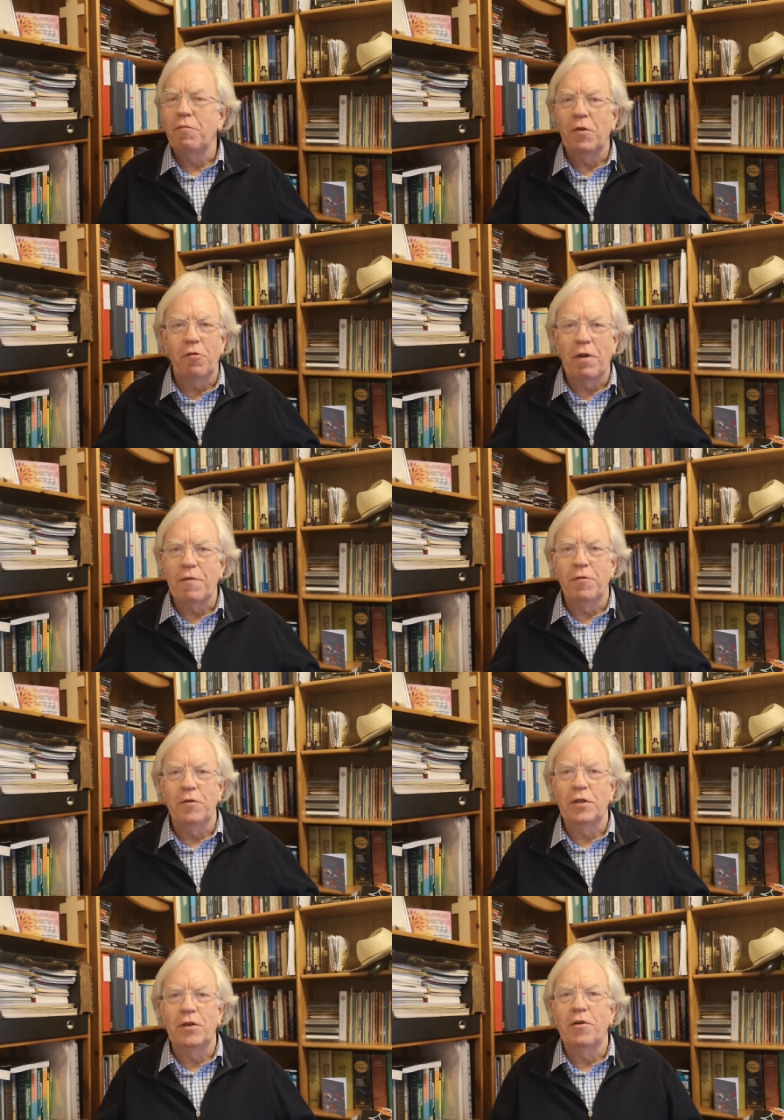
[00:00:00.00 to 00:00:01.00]
We're
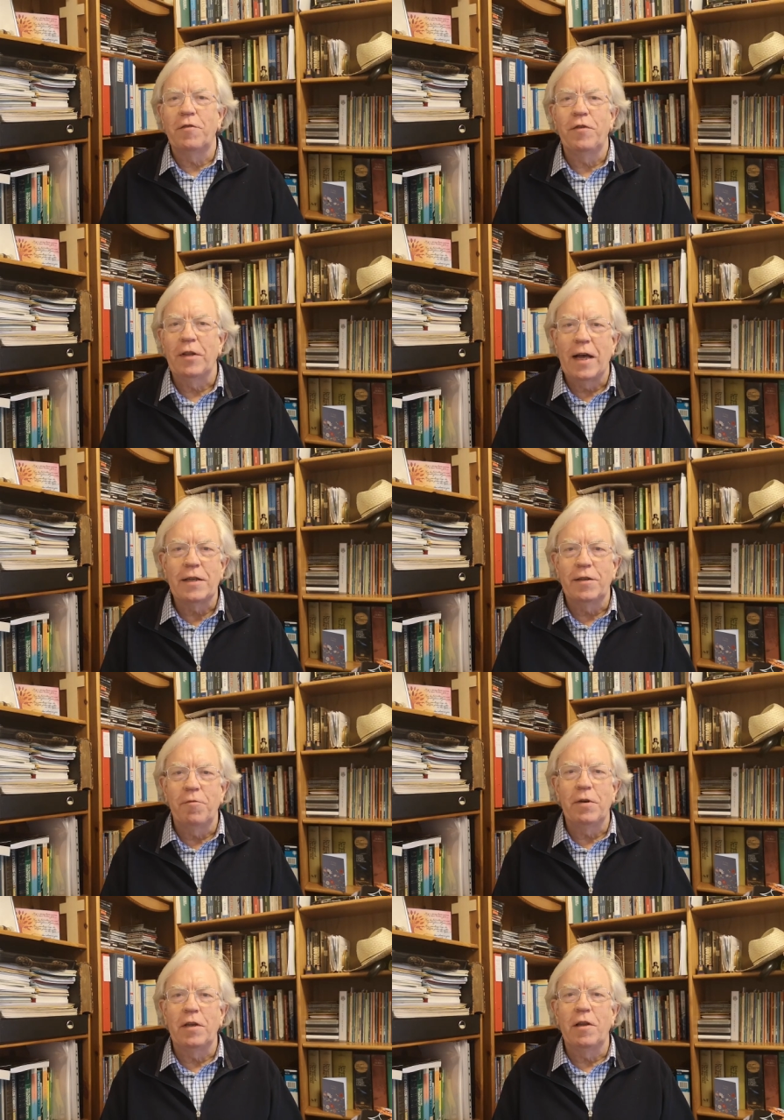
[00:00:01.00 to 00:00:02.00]
grateful to God for that,
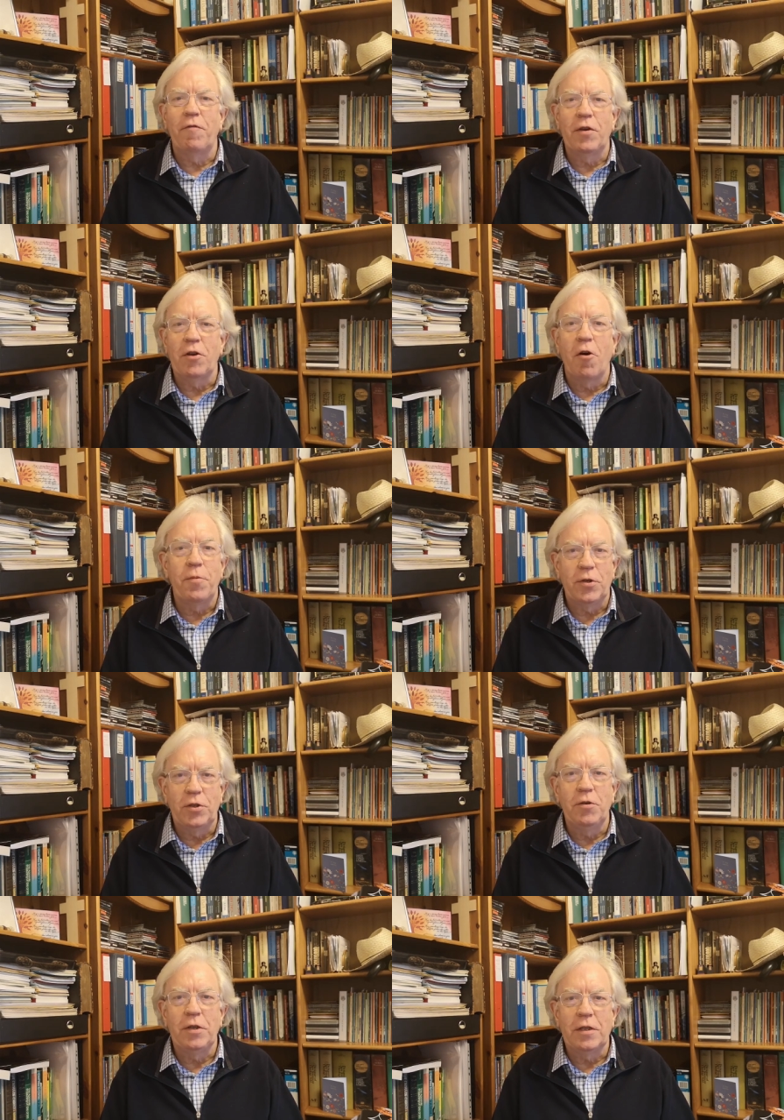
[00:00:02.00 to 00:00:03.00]
aren't we? lovely
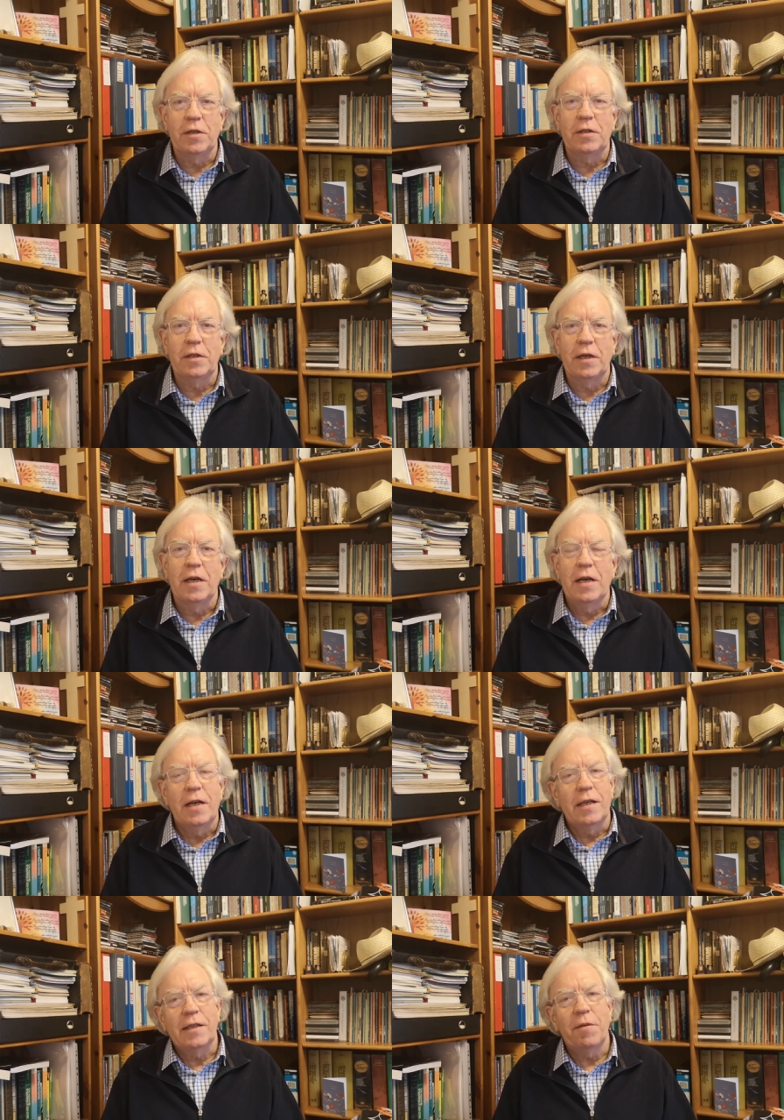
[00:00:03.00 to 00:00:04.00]
opportunity that uh,
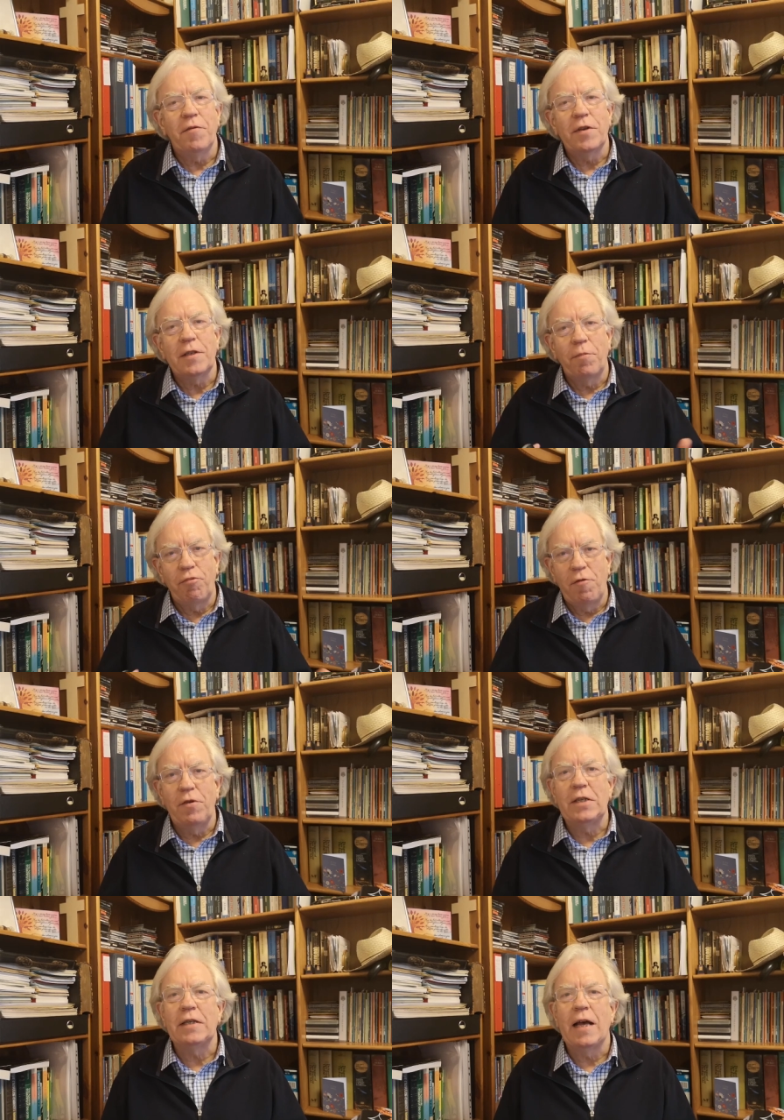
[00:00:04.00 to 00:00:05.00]
some of us are
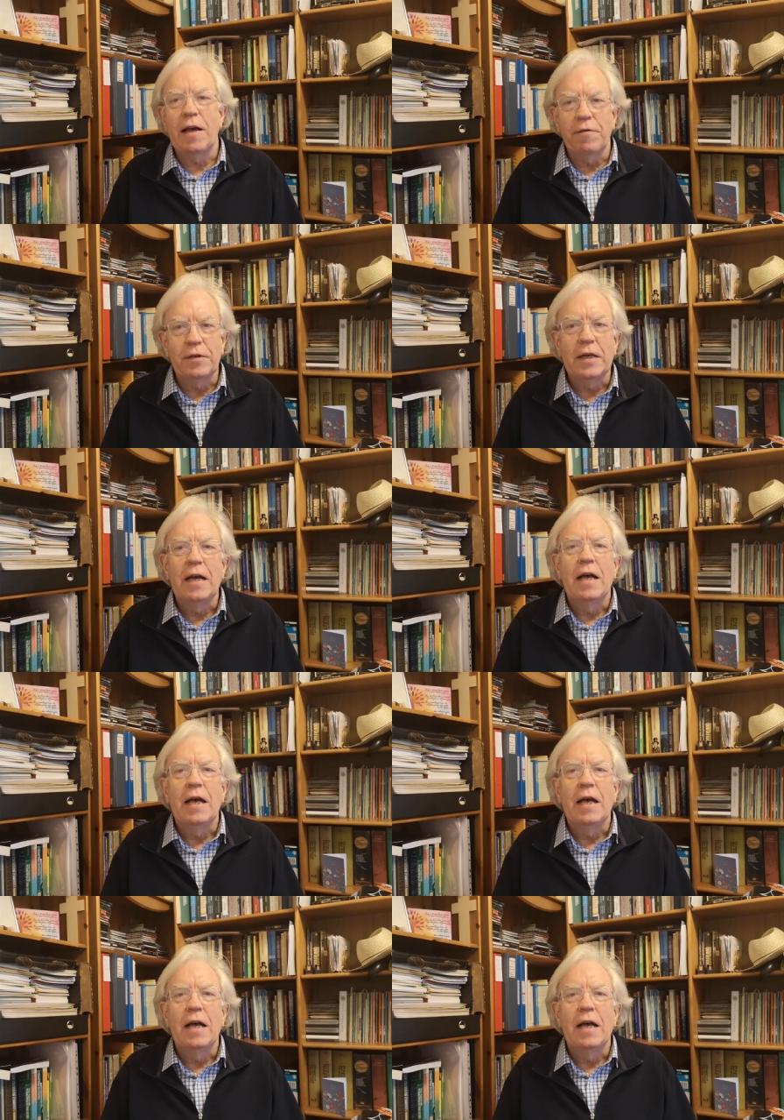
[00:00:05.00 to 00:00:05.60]
privileged to have,